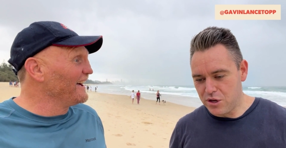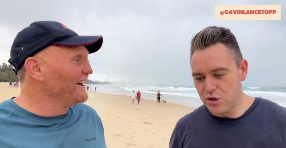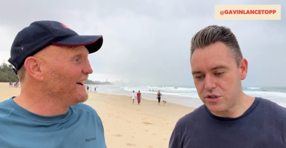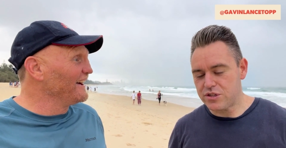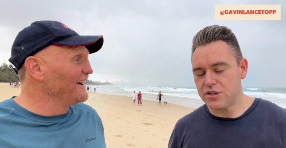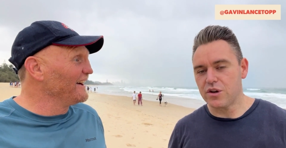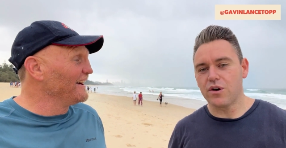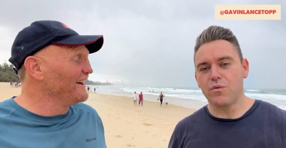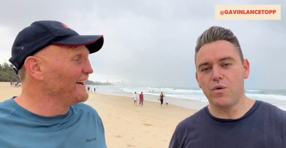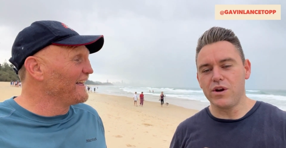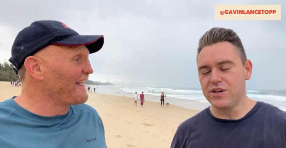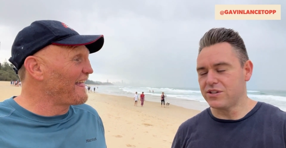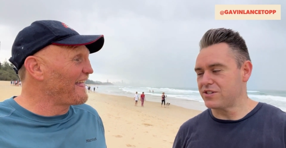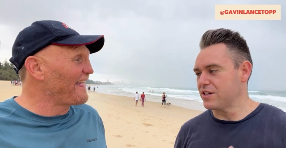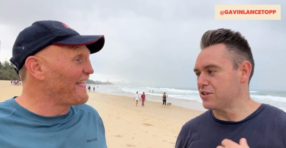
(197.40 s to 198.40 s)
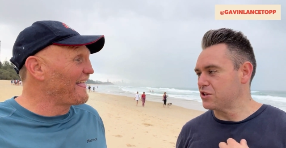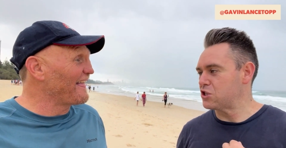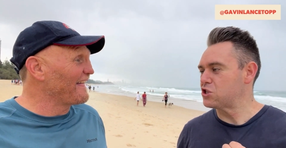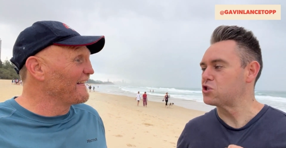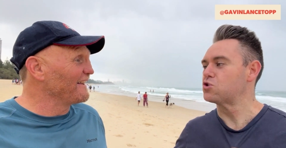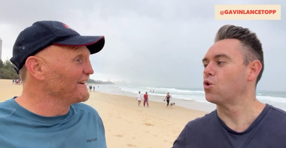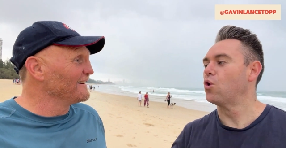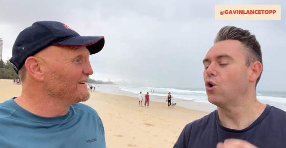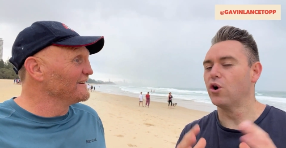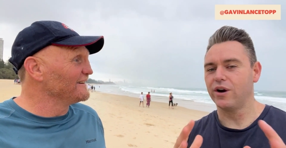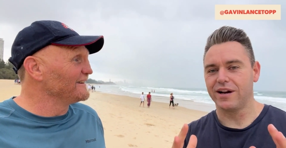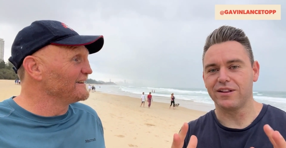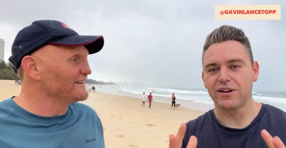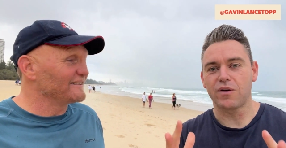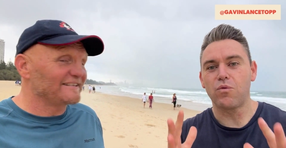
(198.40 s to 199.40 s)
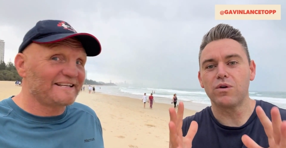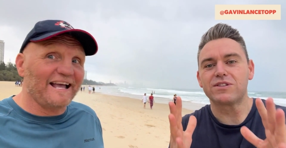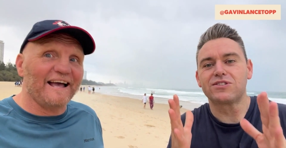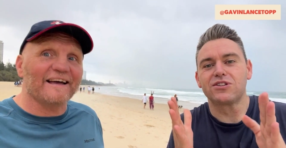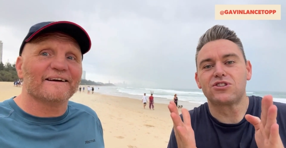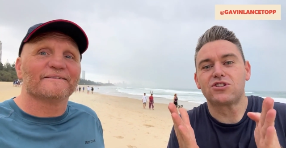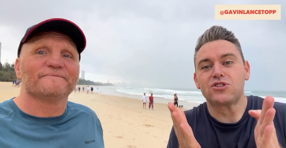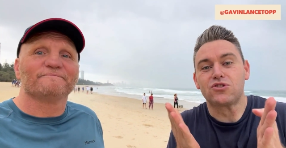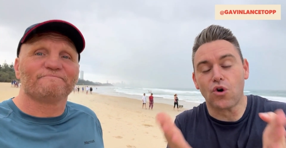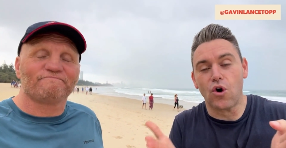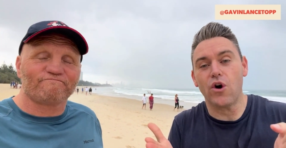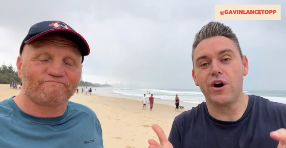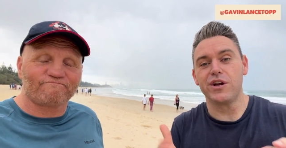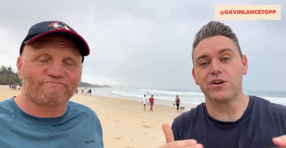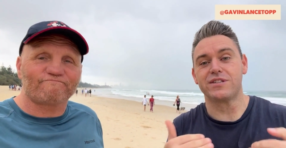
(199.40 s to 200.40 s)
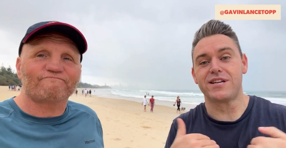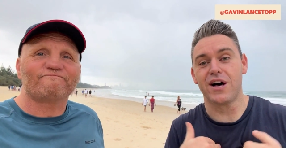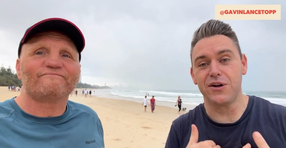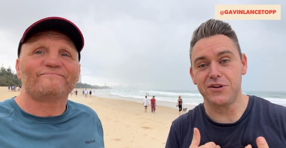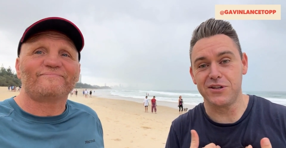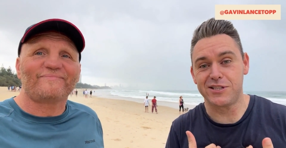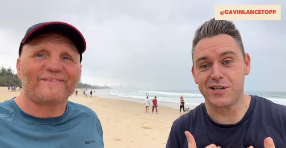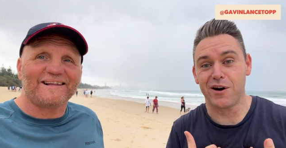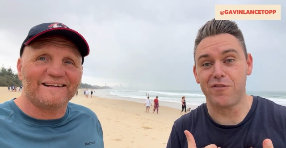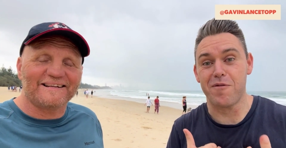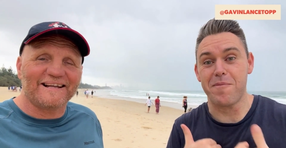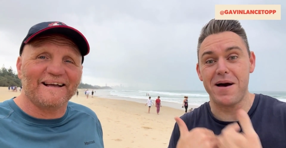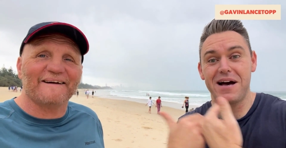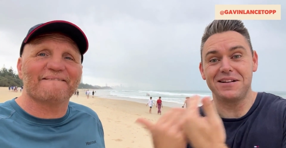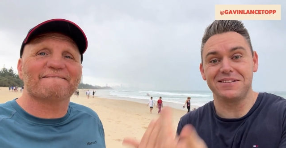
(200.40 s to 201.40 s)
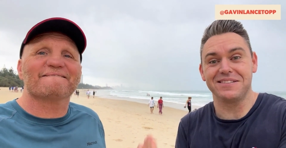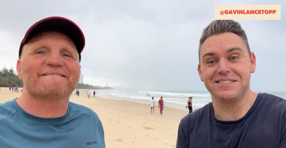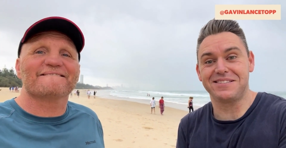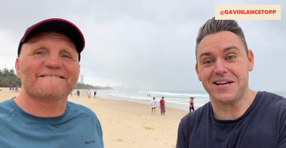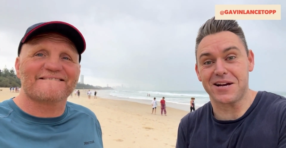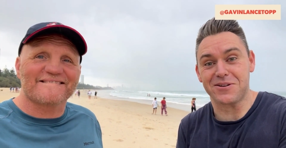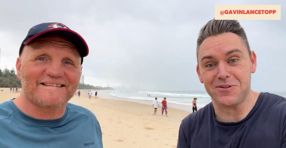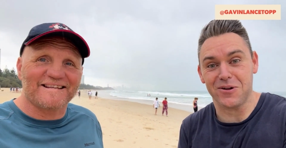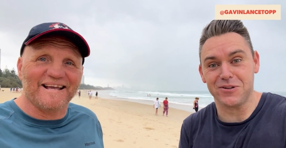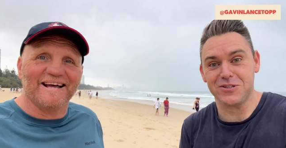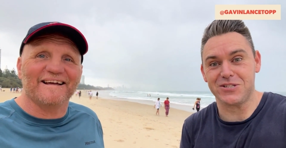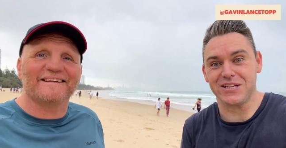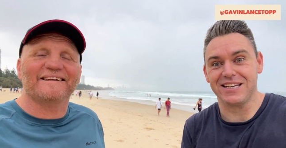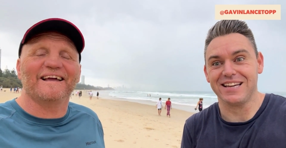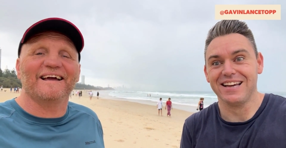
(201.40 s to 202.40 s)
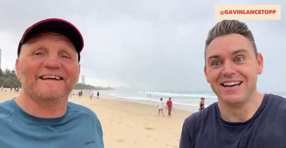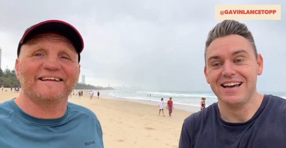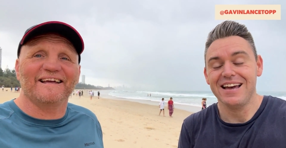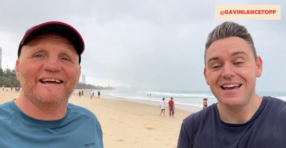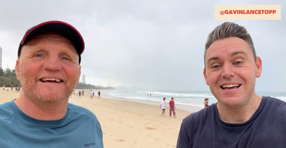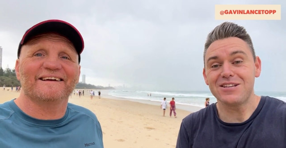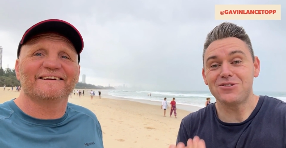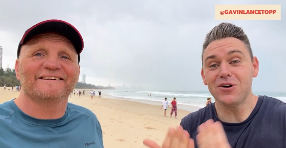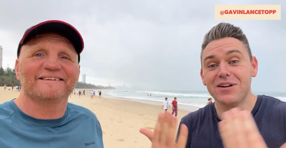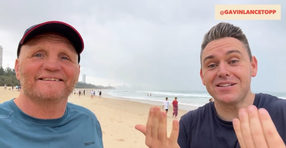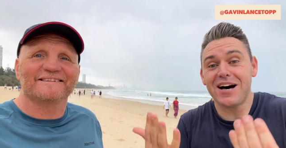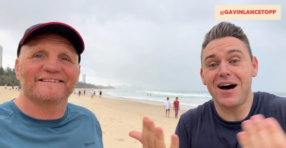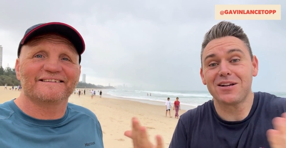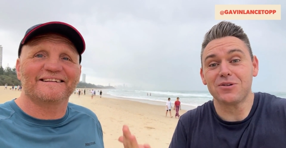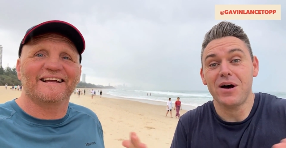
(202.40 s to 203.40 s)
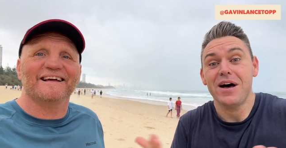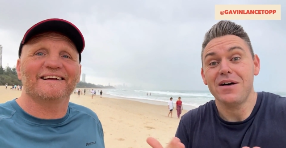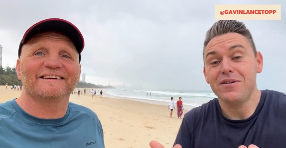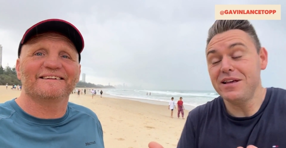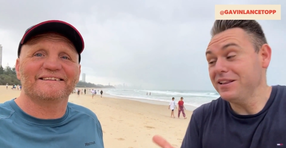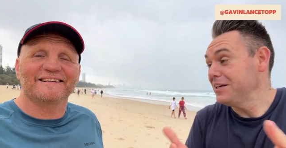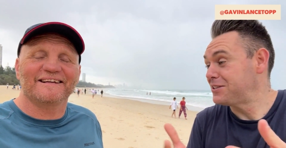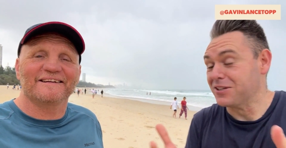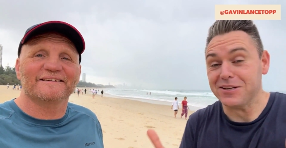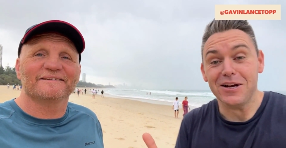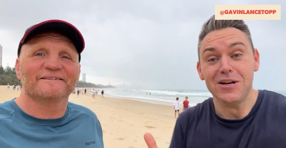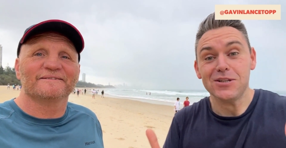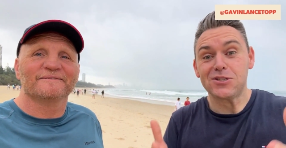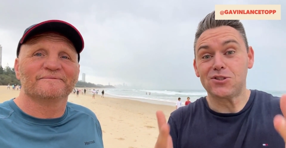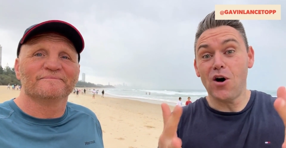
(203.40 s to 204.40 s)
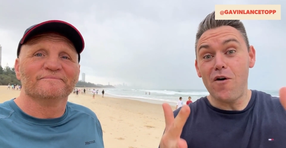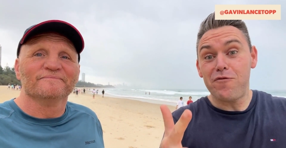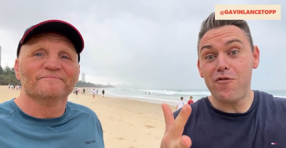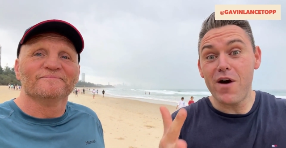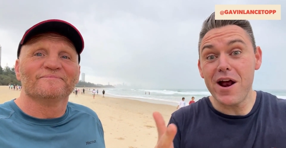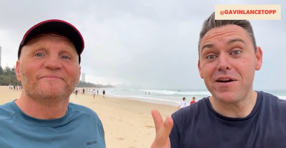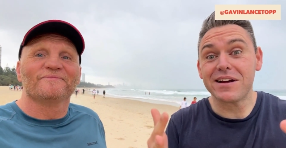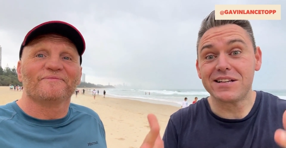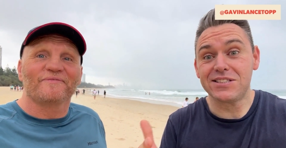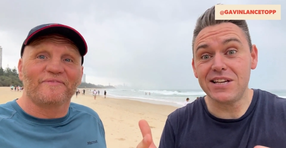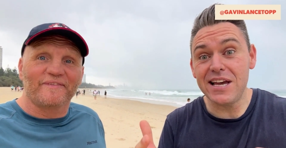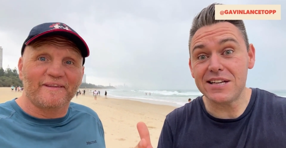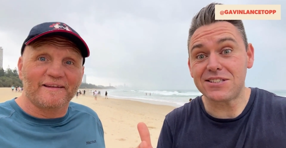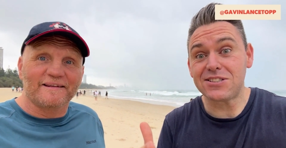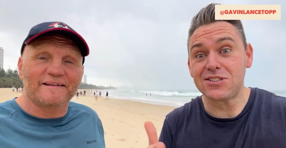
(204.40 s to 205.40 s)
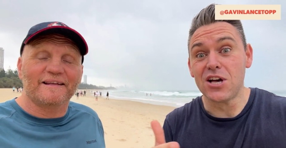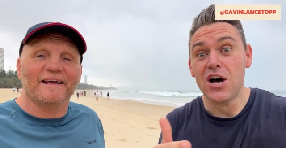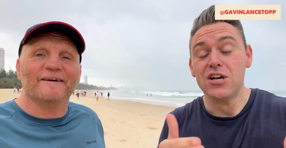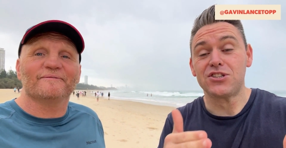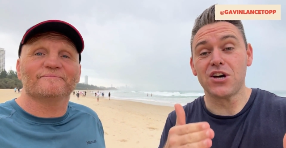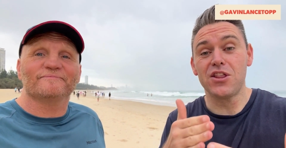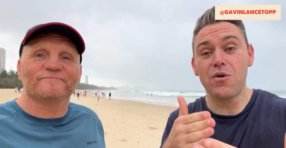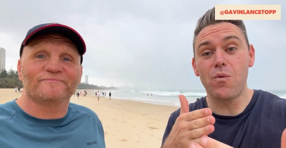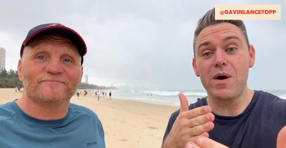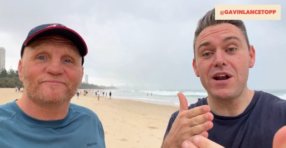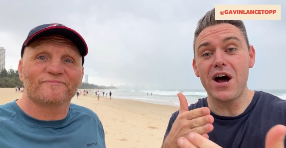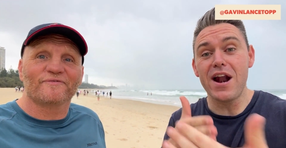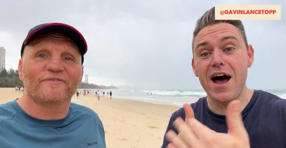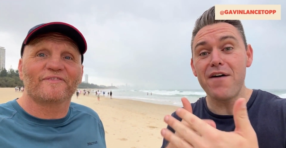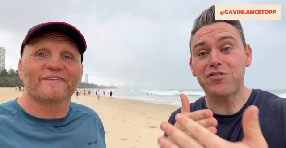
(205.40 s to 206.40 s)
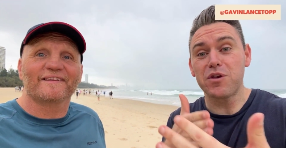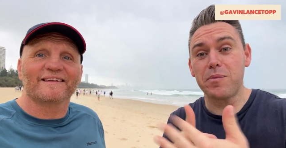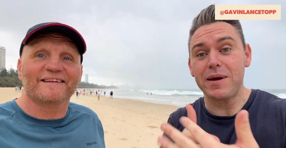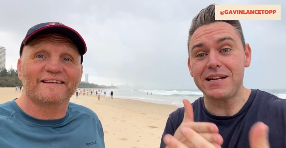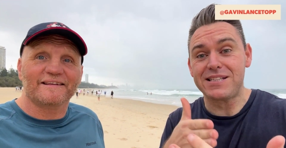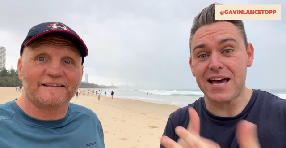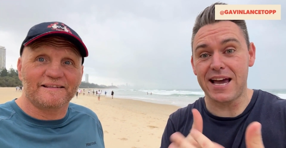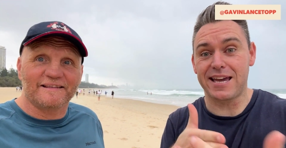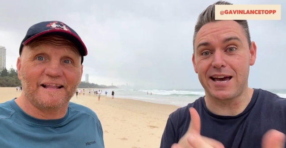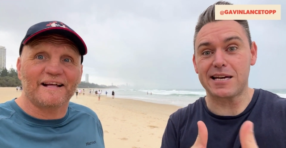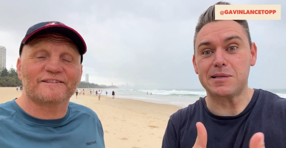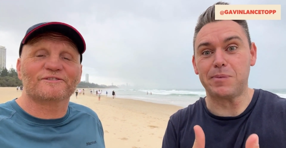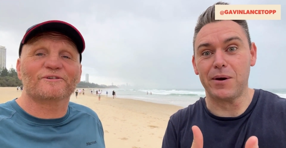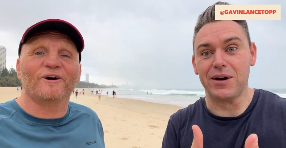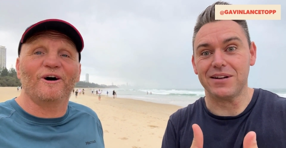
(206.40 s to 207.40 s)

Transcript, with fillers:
Speaker 1: you, the, what you said, the story. Like, what's yeah. the story you're telling yourself about? Yeah technology. Yeah, yeah, yeah. It's not as hard as. Yeah, yeah listen, yeah. software exists yeah. so that we don't have to be tech experts. That's